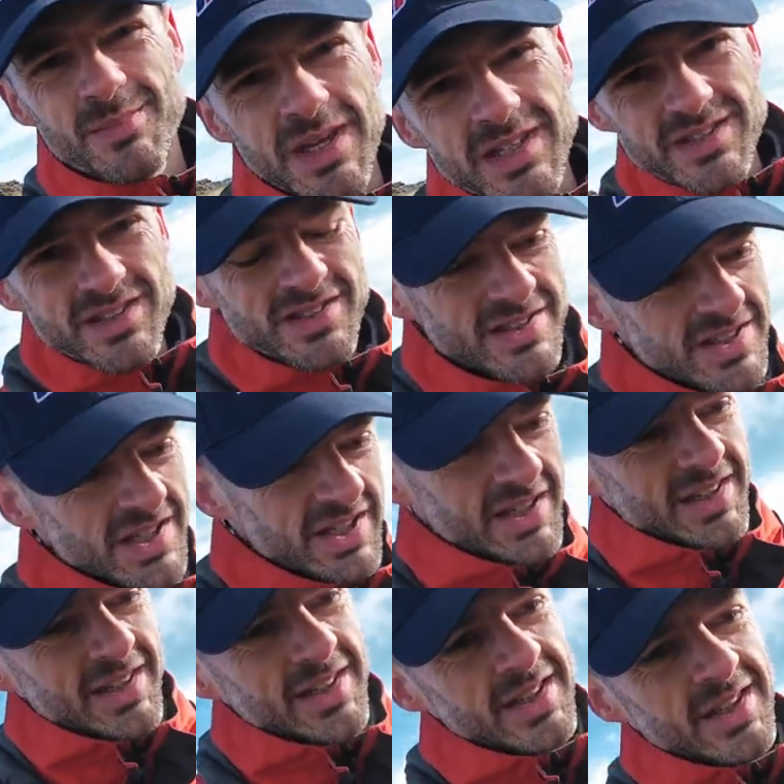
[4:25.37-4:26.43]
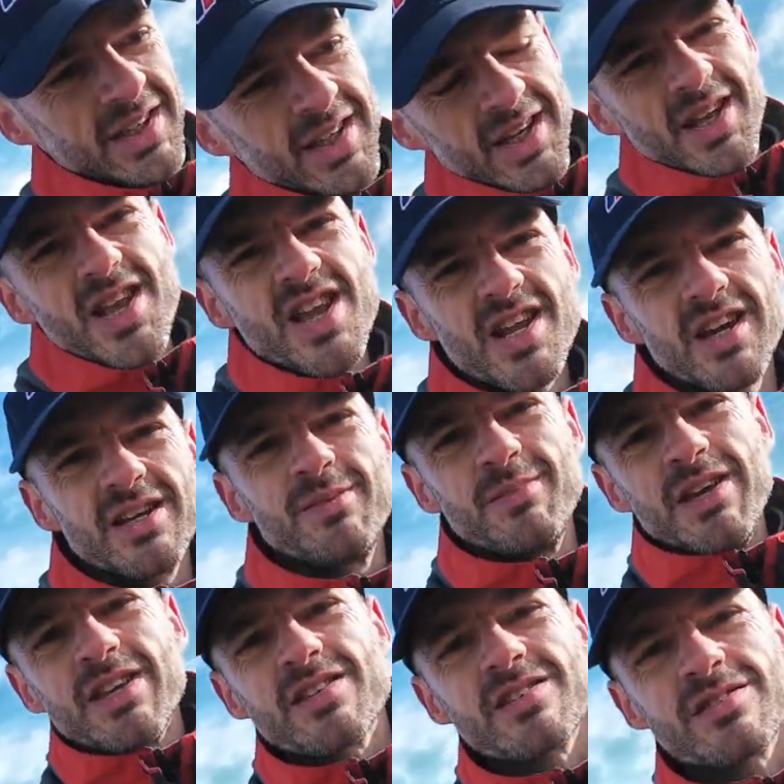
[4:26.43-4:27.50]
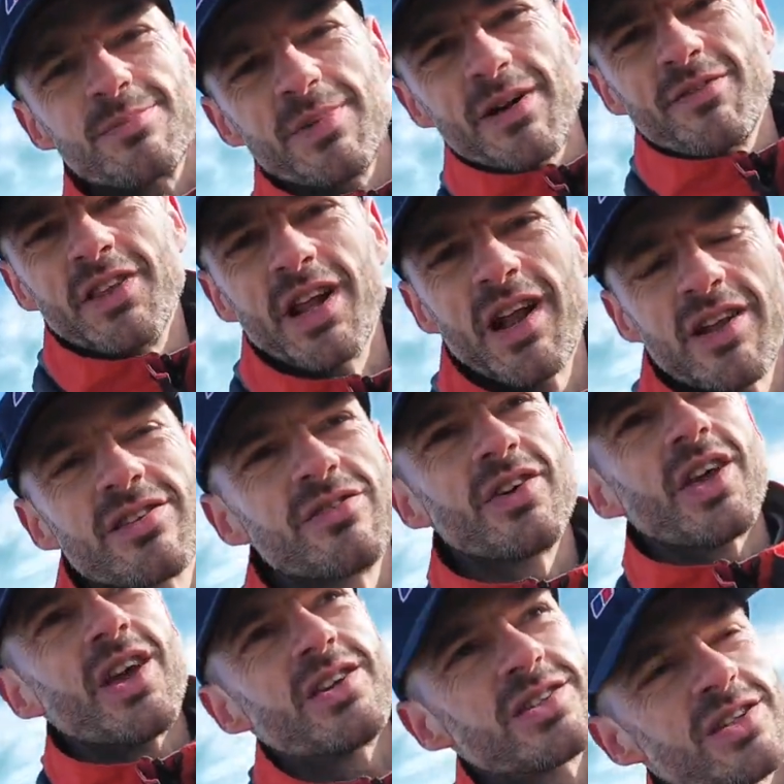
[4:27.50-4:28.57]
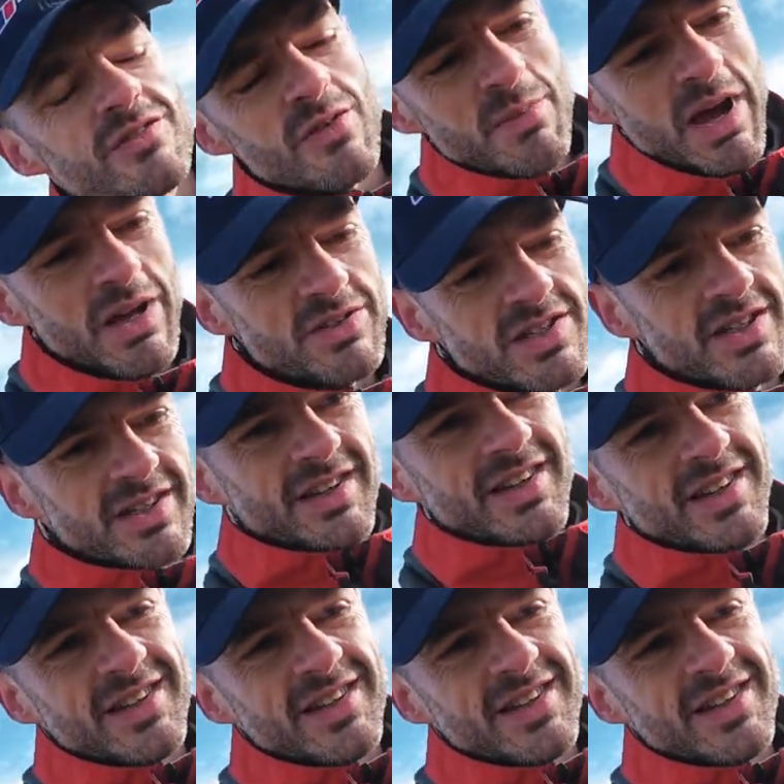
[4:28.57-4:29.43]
metres, 9 metres above the classification of a mountain.